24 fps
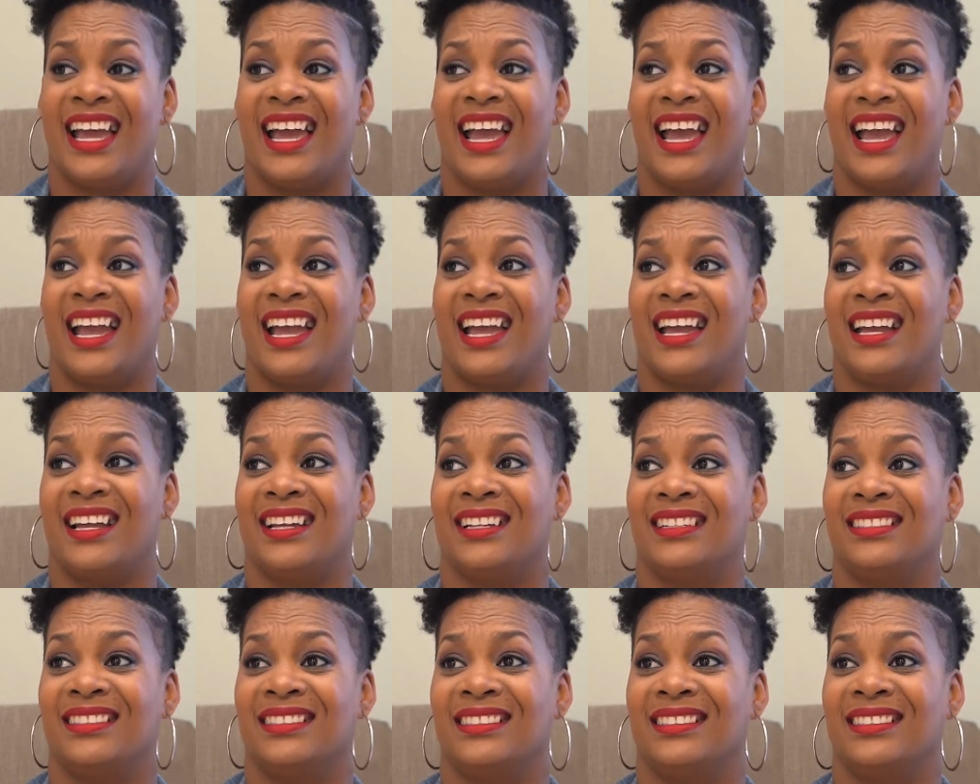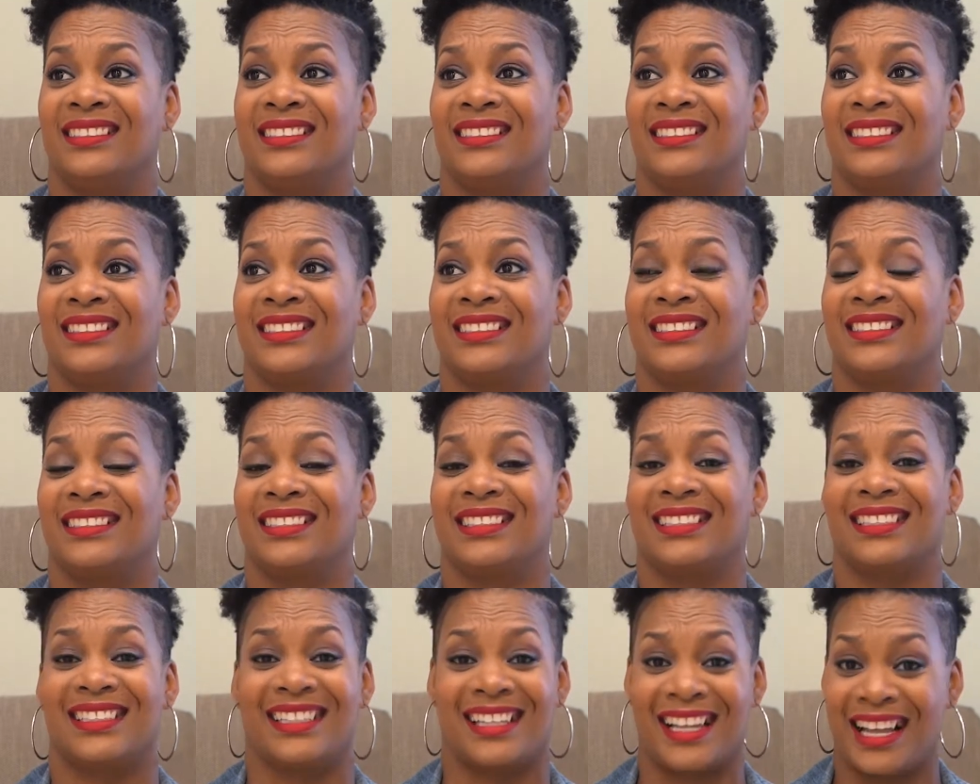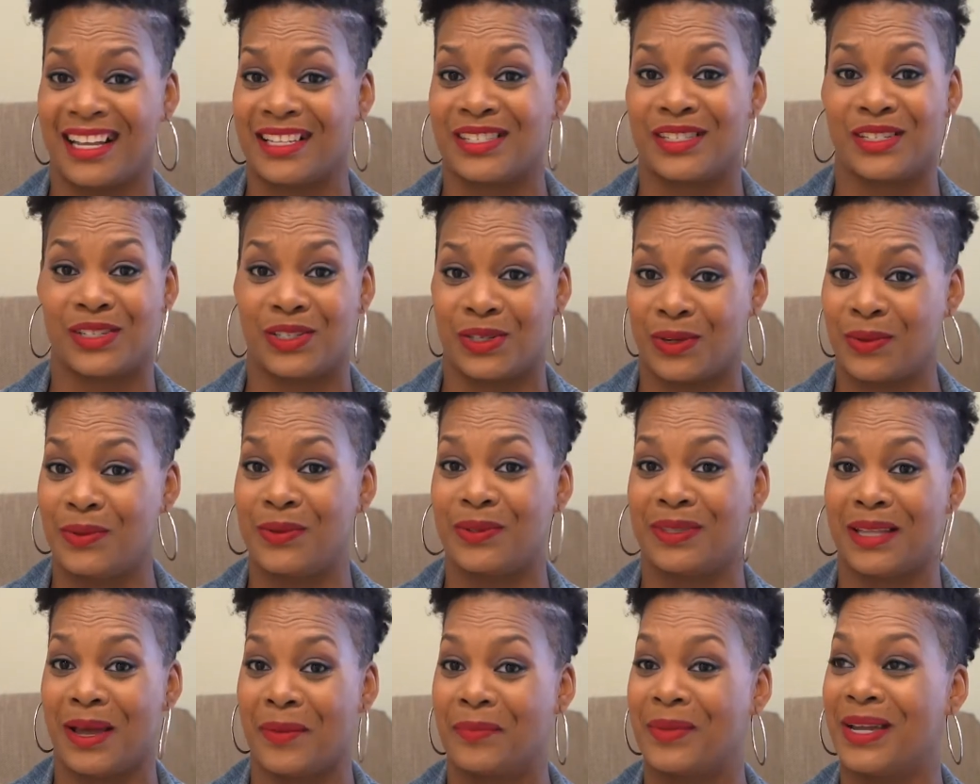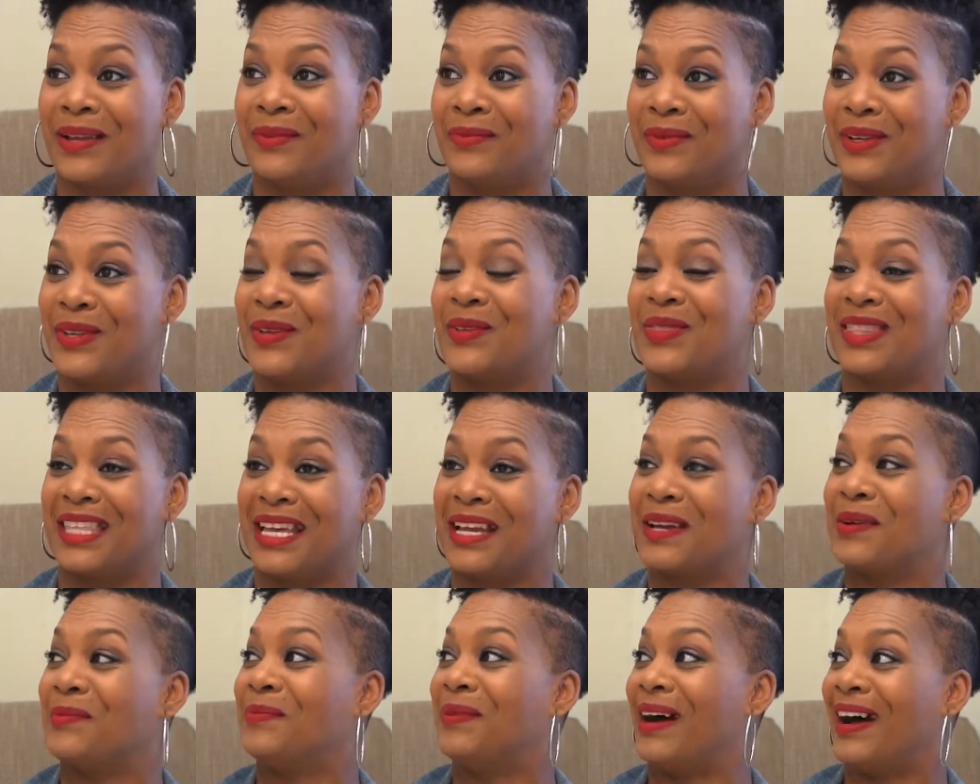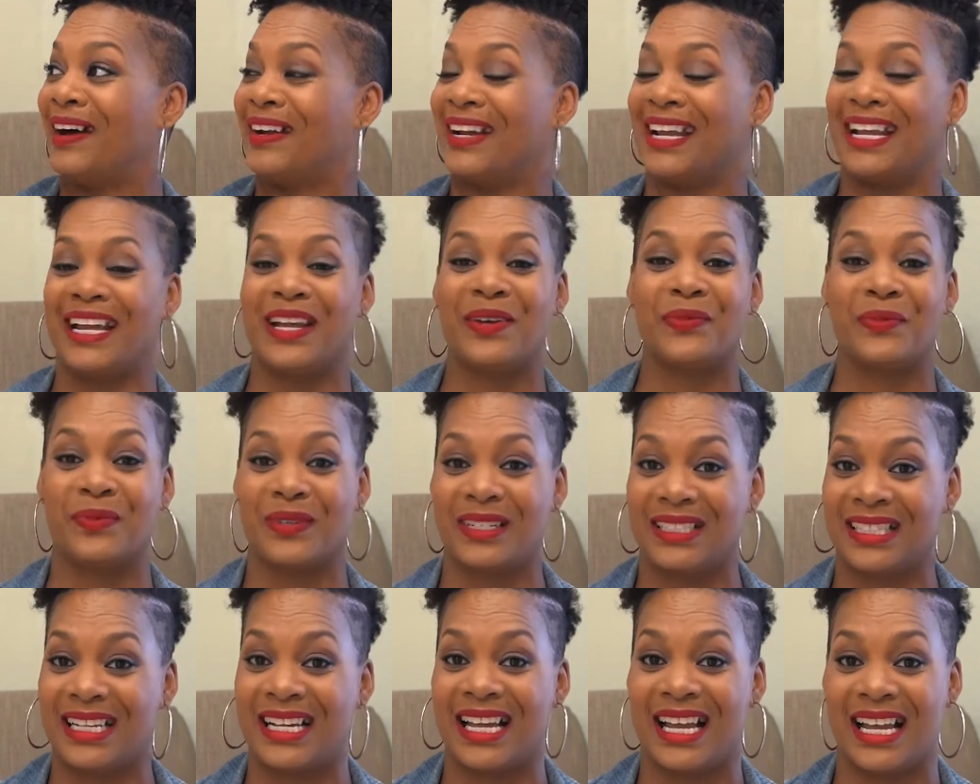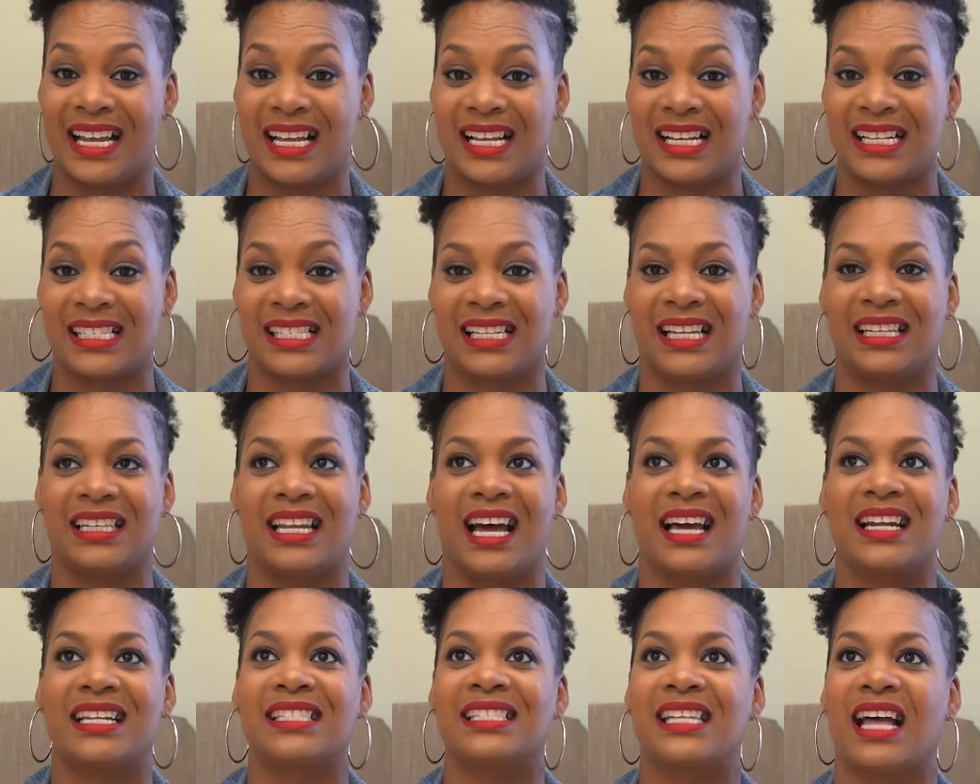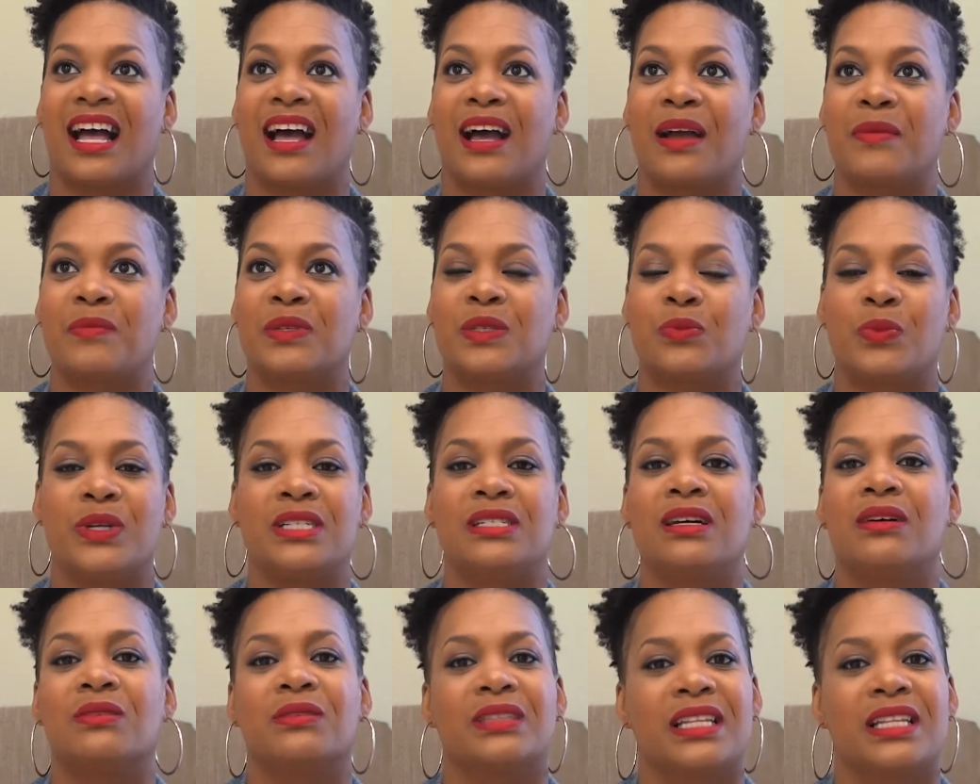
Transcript: And that's the truth. I mean, when you think about it, it really is. A lot of times we don't